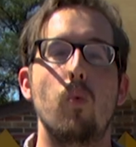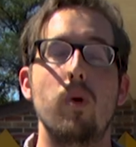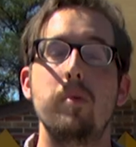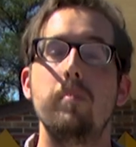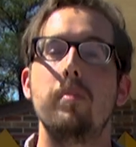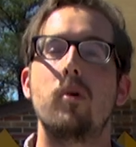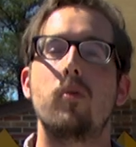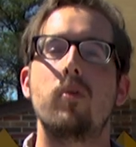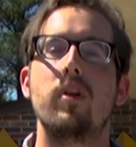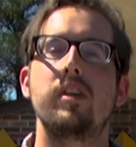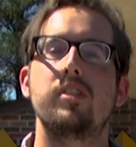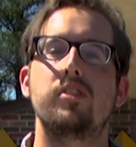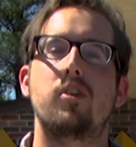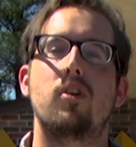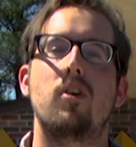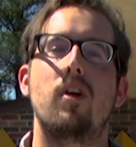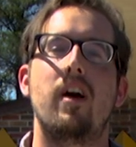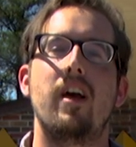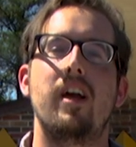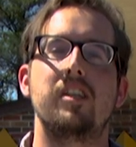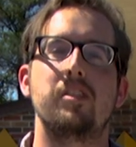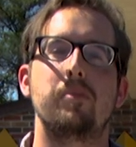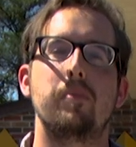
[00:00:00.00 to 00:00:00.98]
Windmill
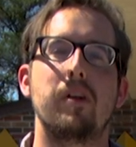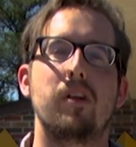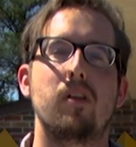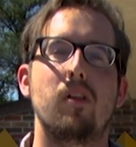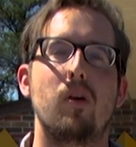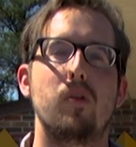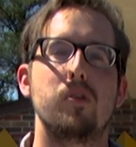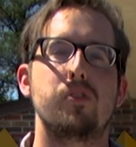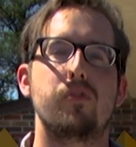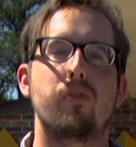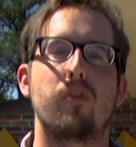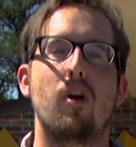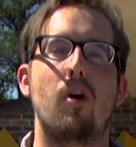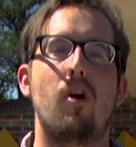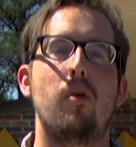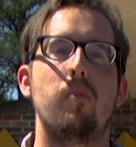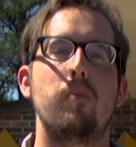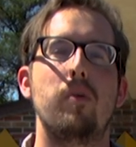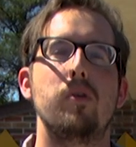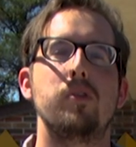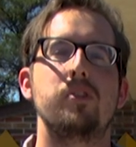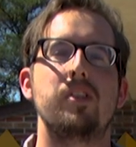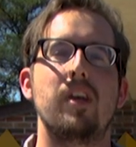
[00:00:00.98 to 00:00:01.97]
Restaurant has been closed for
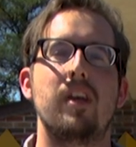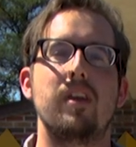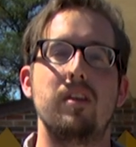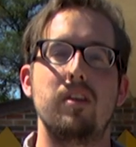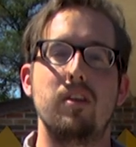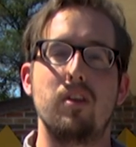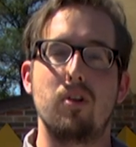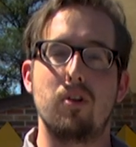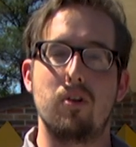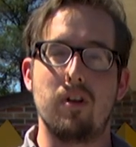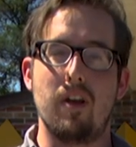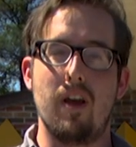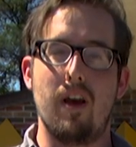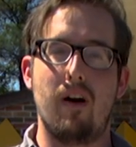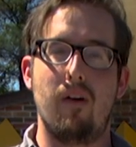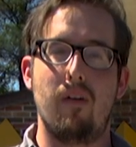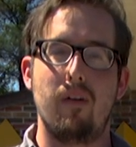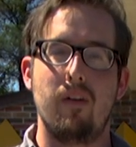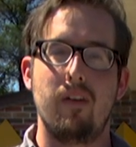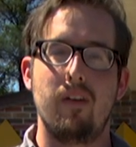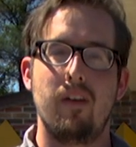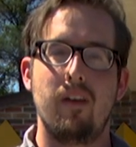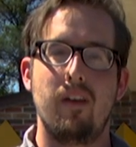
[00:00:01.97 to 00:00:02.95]
almost a year
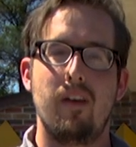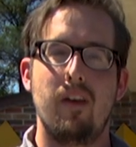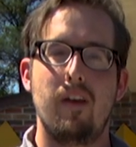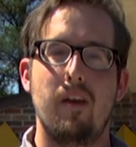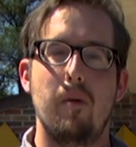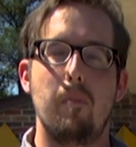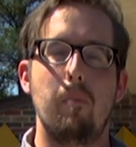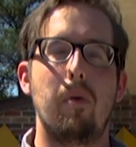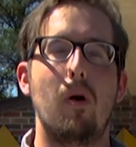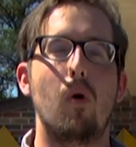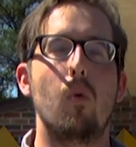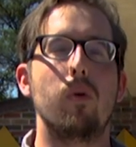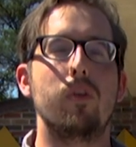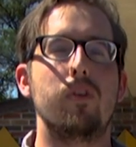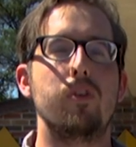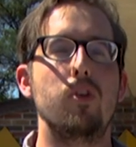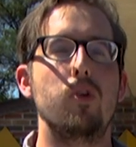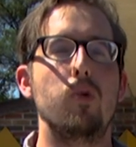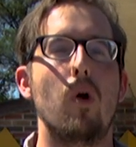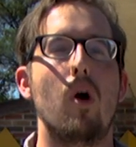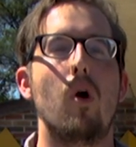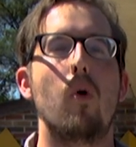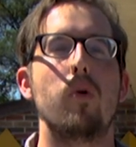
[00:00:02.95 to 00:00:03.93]
now, but with
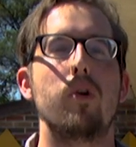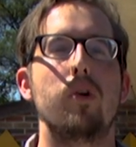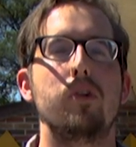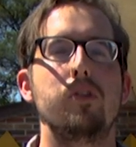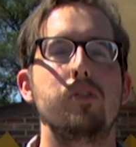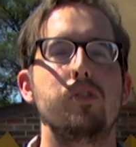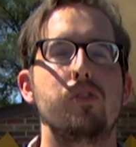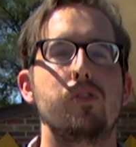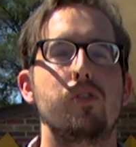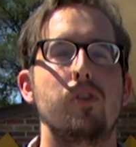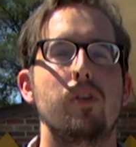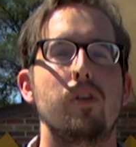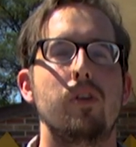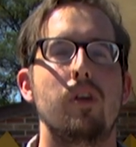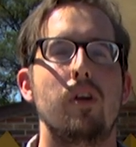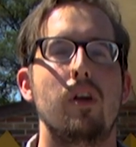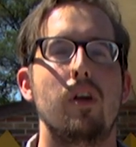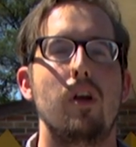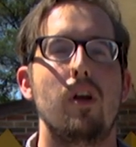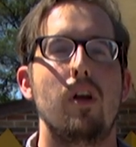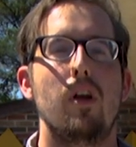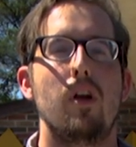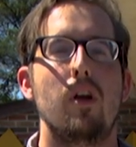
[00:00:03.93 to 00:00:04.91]
new owners,
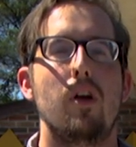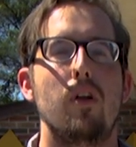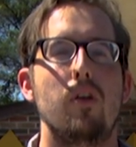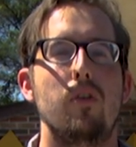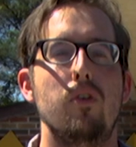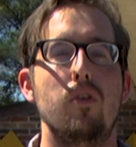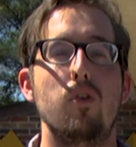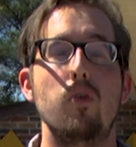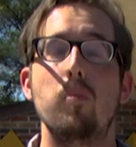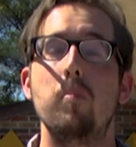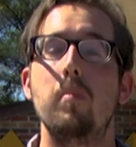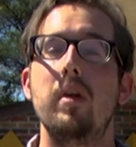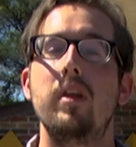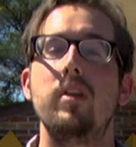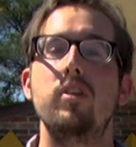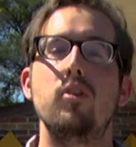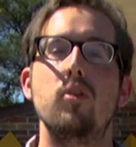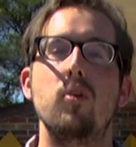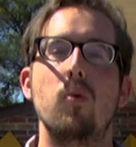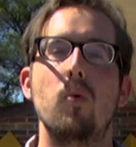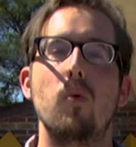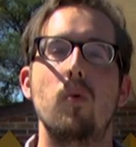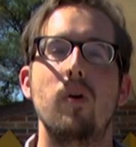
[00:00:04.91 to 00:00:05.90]
new
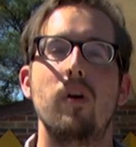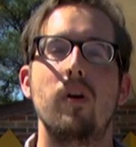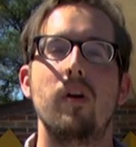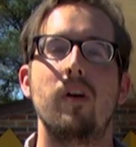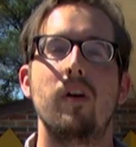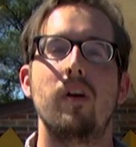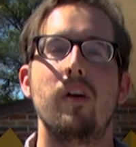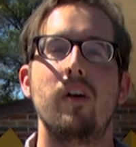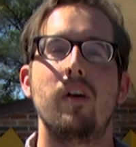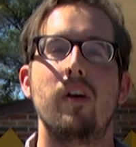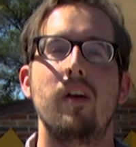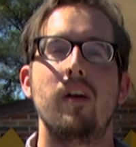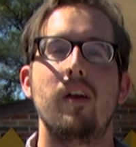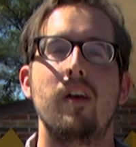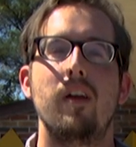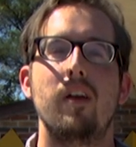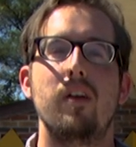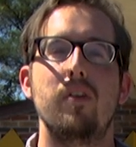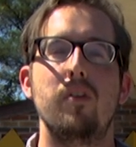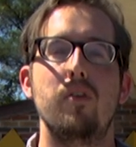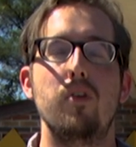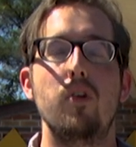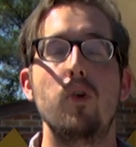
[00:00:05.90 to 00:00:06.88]
menu,
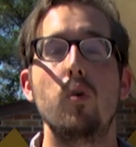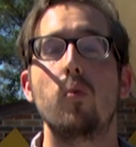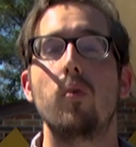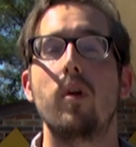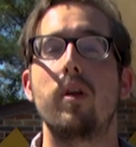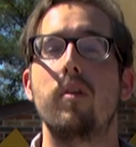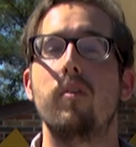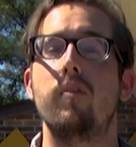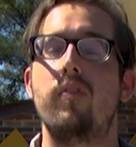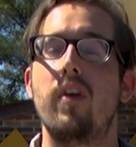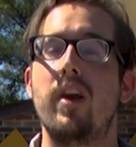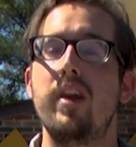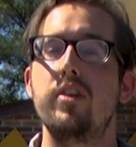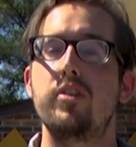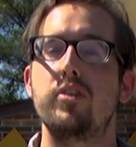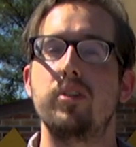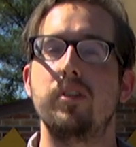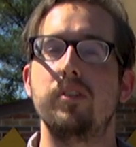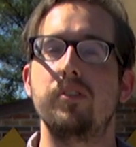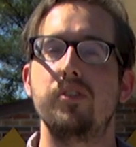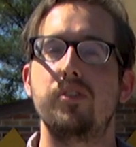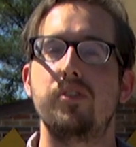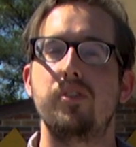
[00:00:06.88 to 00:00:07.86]
new
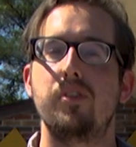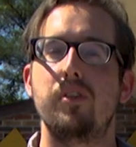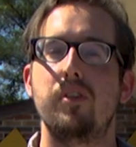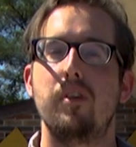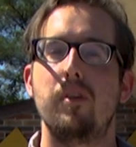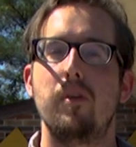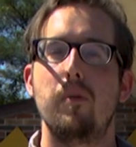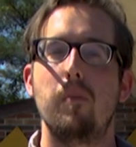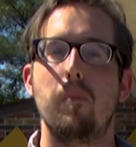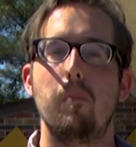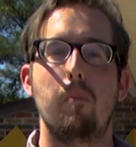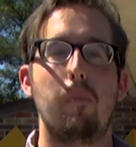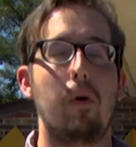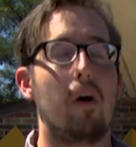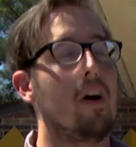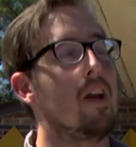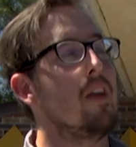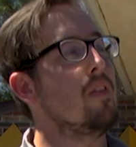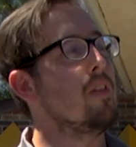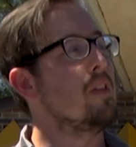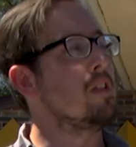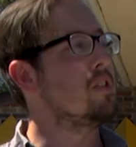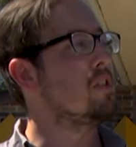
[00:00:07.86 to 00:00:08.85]
renovations, but
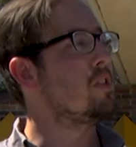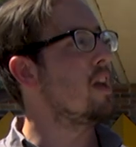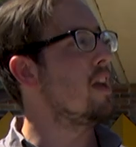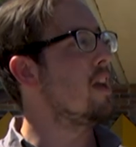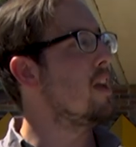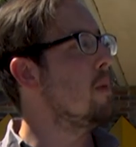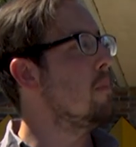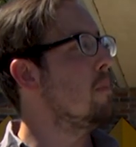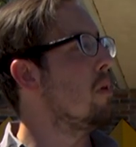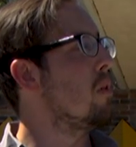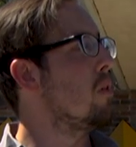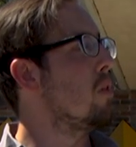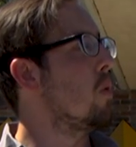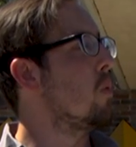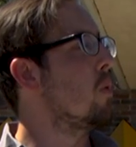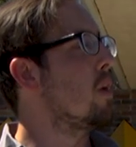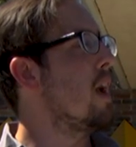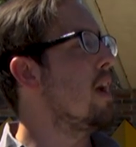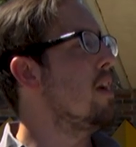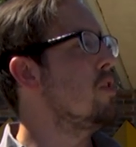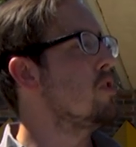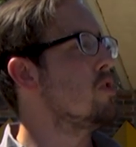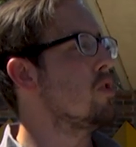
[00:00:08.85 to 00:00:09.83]
in the same
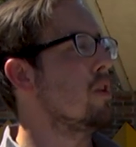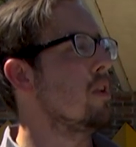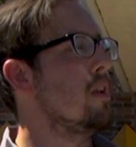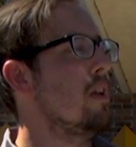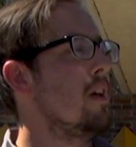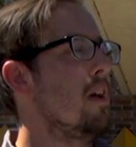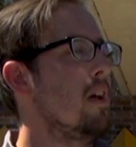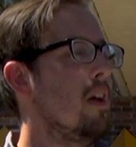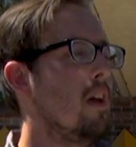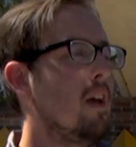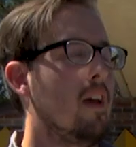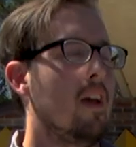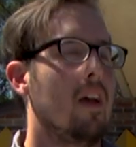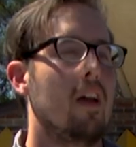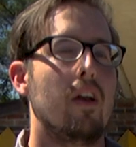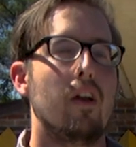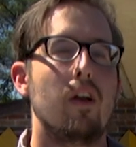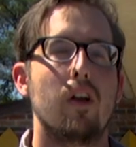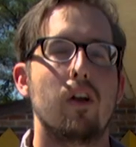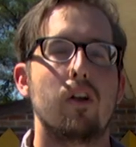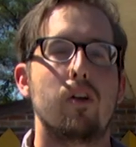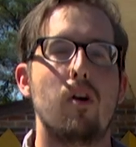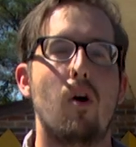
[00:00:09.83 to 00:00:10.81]
location,
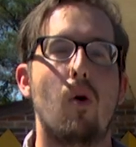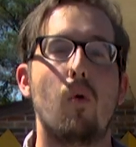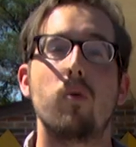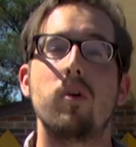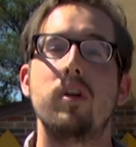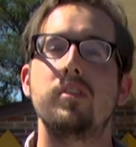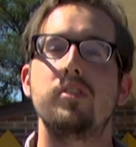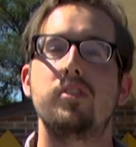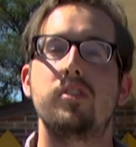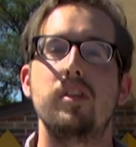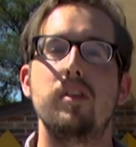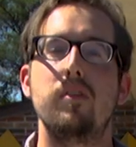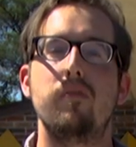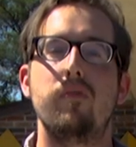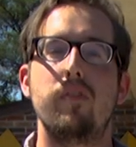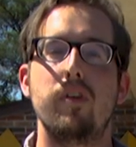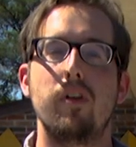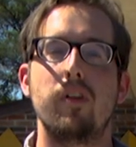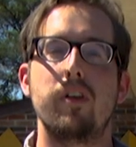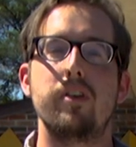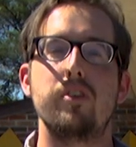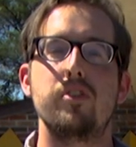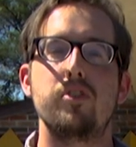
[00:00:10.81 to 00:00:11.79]
Coal Run City
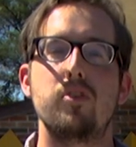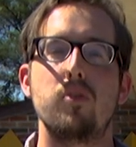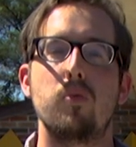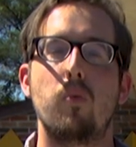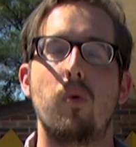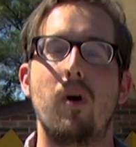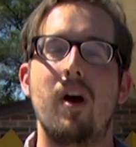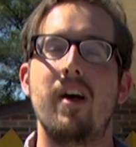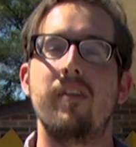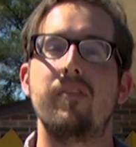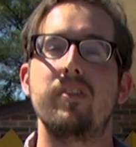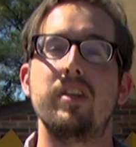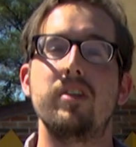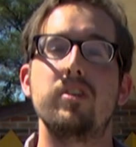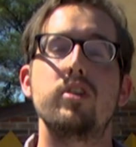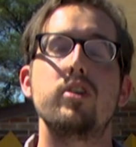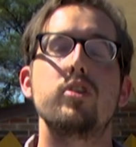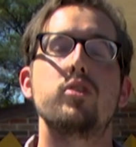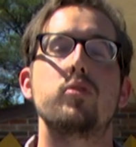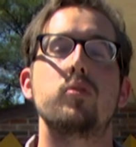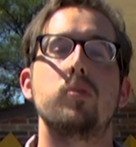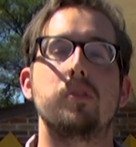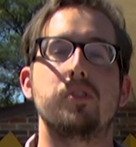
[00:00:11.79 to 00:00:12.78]
Village will have an
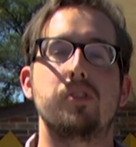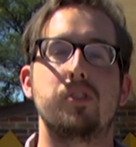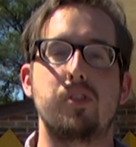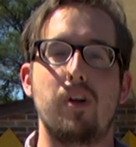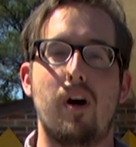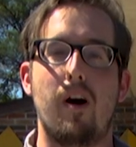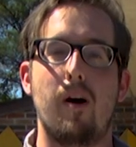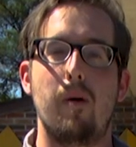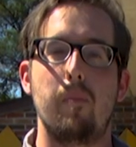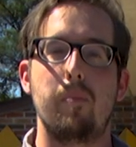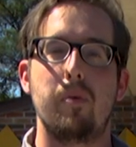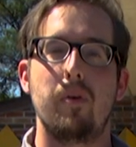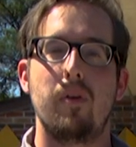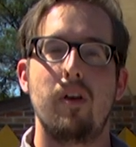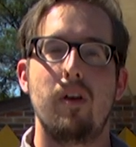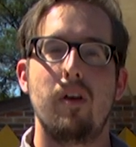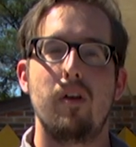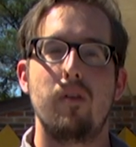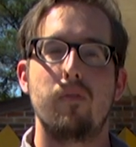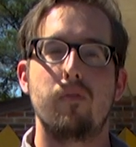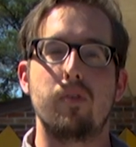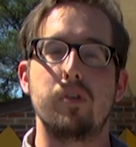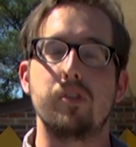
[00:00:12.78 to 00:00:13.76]
additional stop
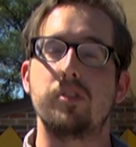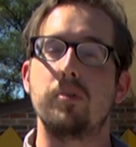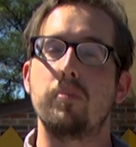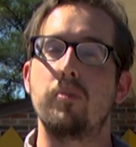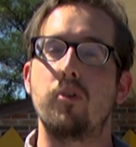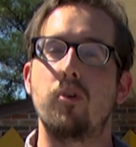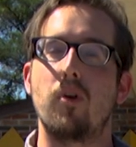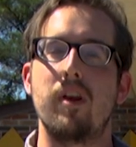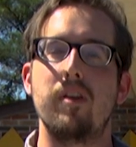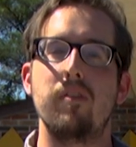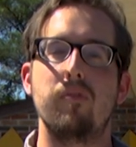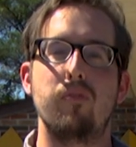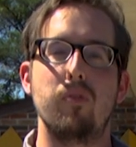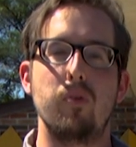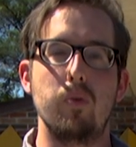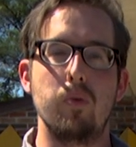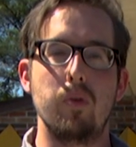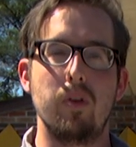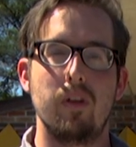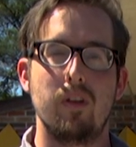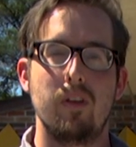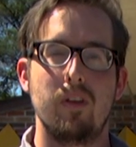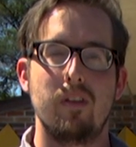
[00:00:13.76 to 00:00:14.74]
for some great food.